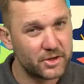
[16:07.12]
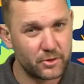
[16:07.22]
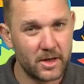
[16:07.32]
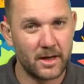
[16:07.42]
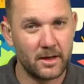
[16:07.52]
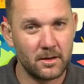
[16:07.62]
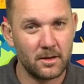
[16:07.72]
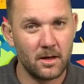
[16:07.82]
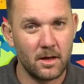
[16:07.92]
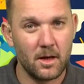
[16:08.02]
strain
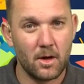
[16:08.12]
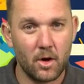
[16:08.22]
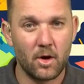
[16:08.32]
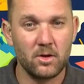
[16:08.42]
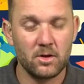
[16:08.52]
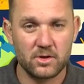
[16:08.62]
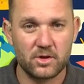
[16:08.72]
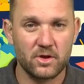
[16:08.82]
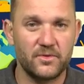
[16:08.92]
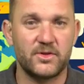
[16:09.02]
on
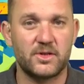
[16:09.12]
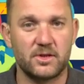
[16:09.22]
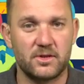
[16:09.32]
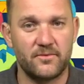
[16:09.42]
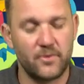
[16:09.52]
services.